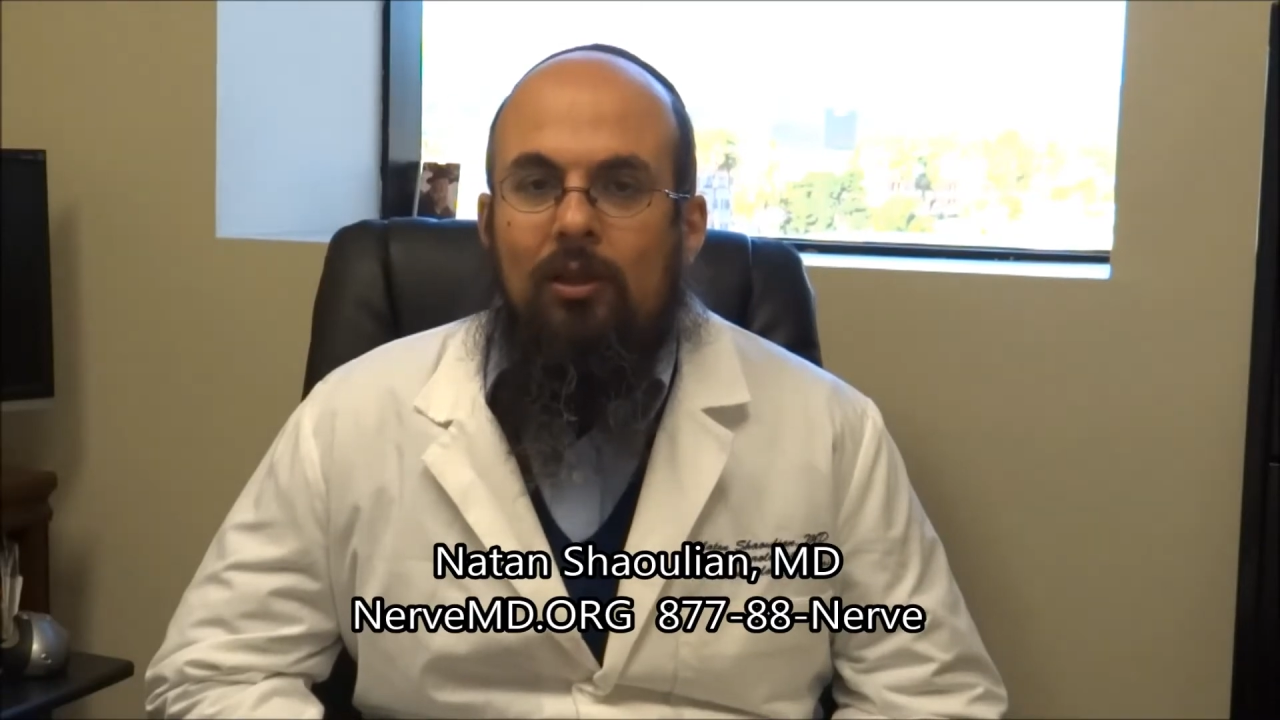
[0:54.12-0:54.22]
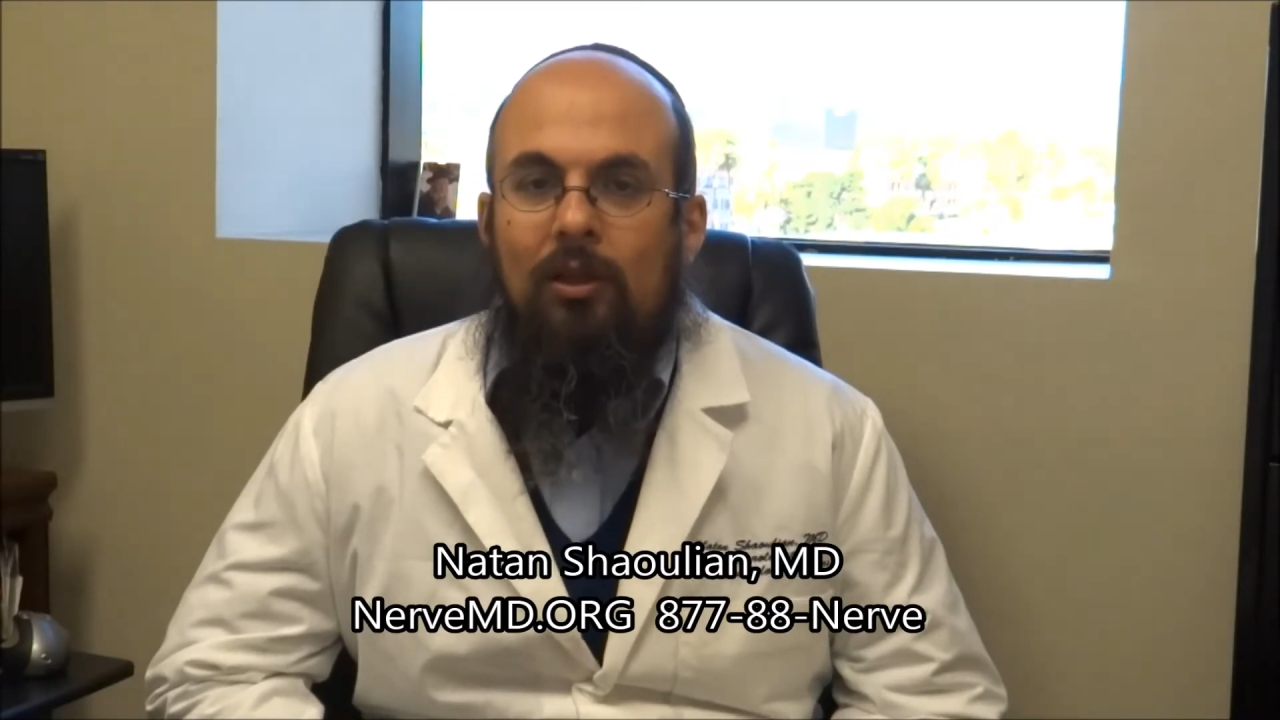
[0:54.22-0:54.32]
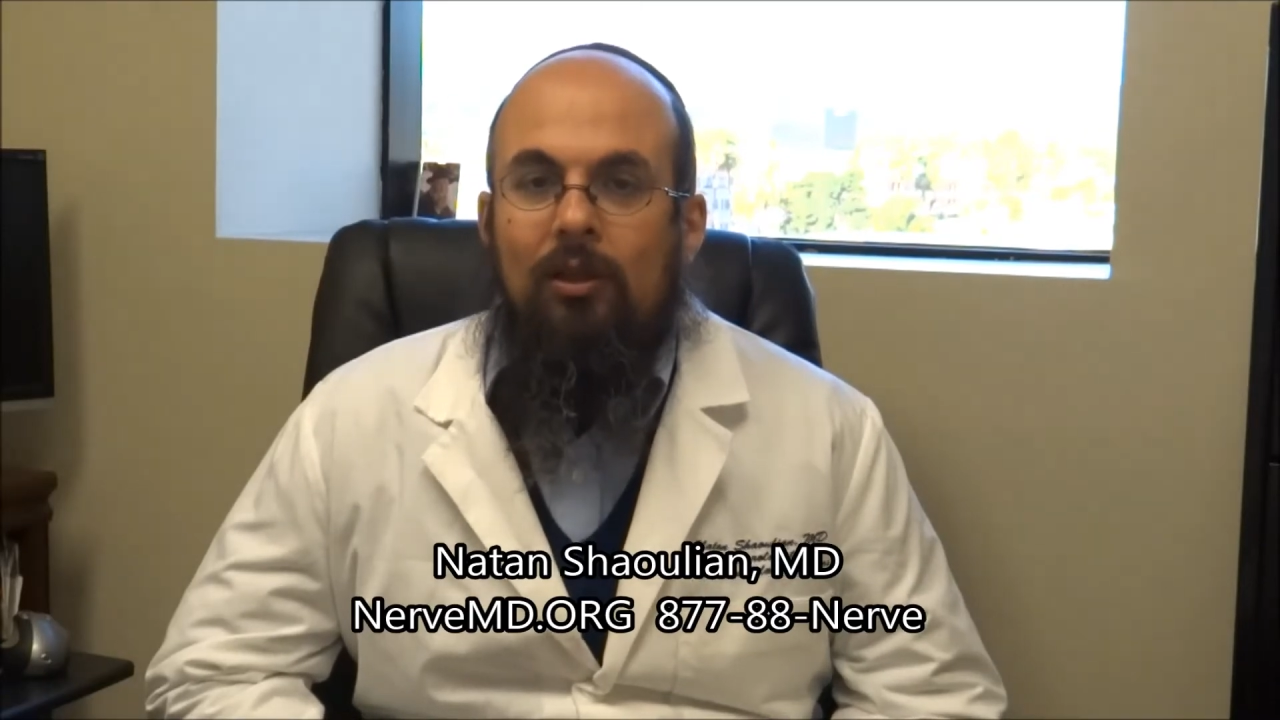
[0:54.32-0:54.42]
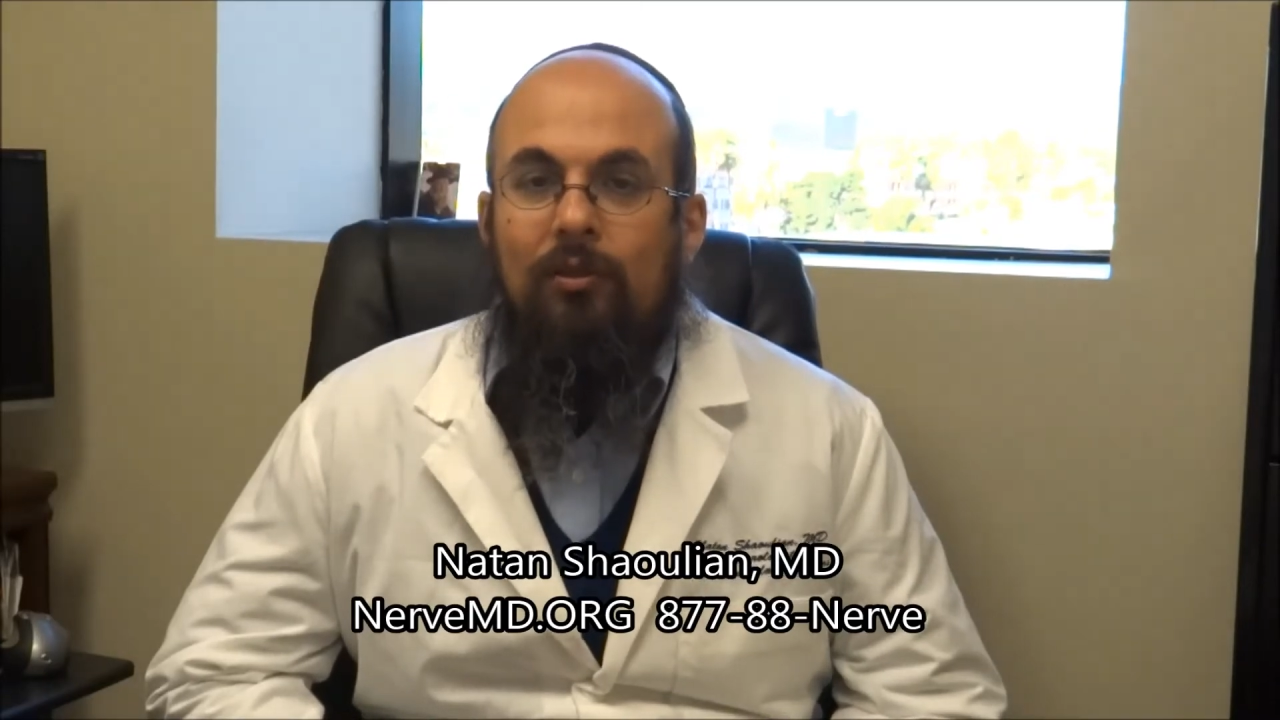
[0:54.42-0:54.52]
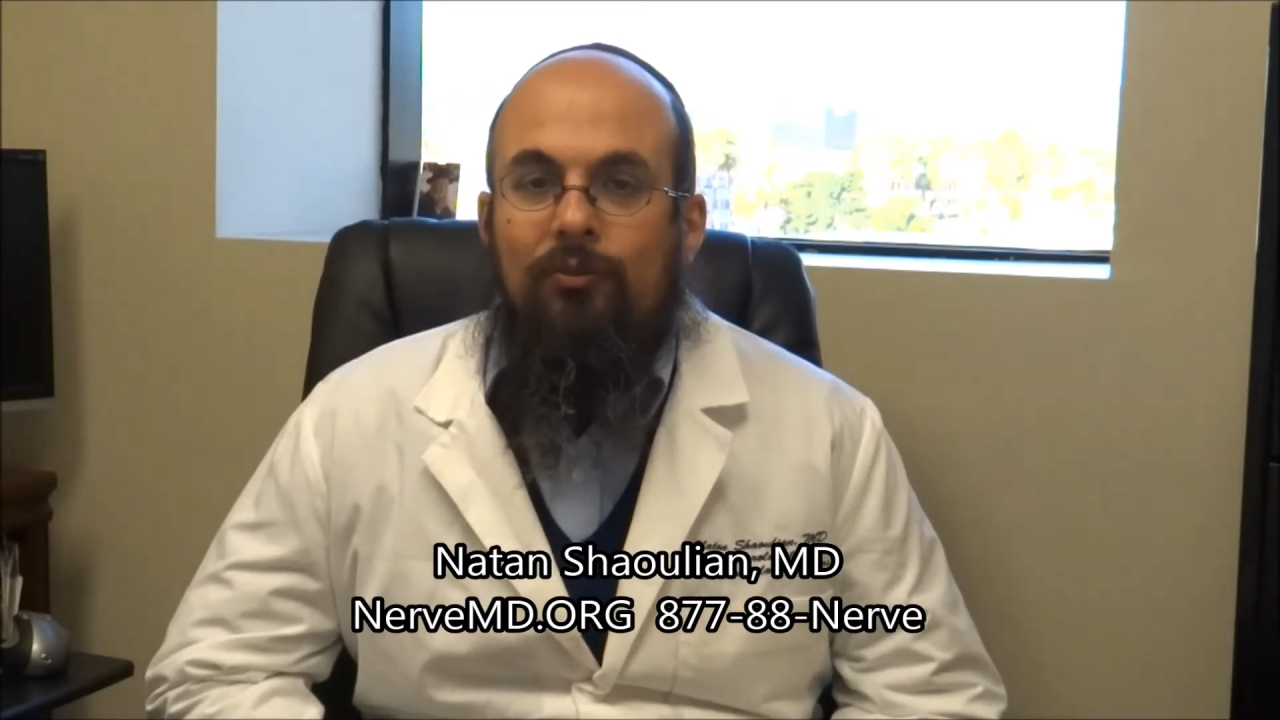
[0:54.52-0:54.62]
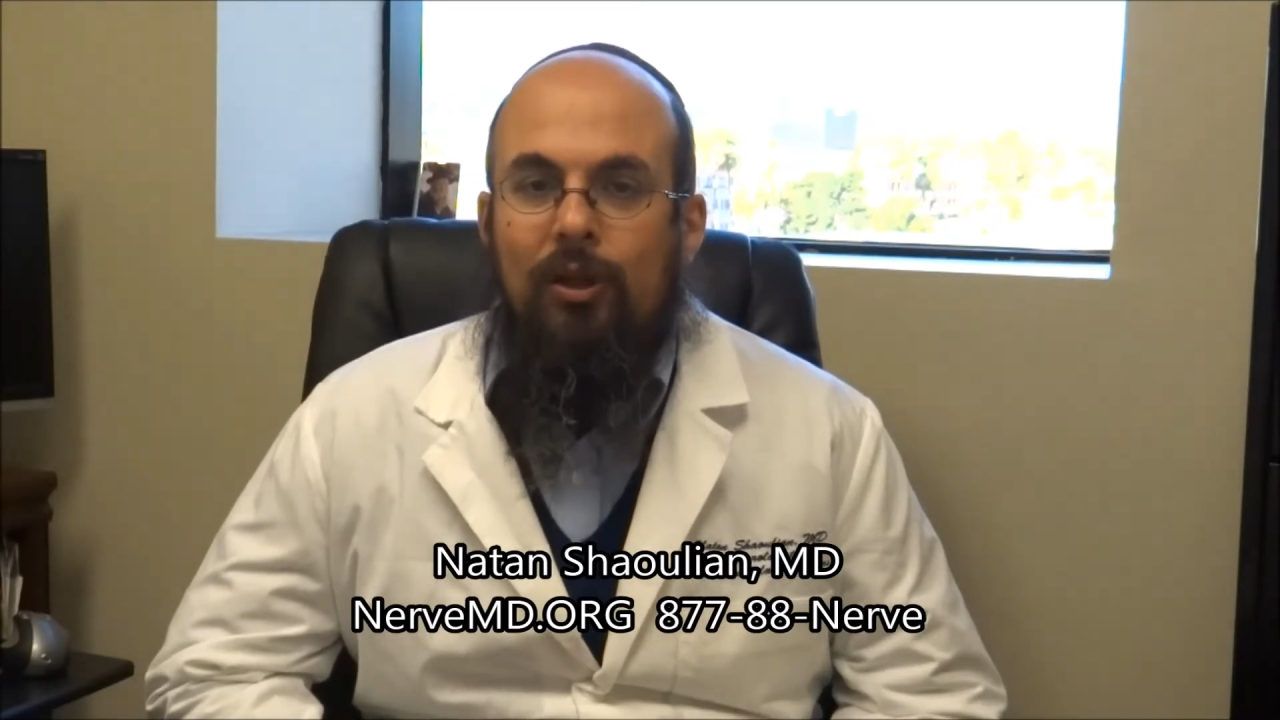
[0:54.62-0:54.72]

the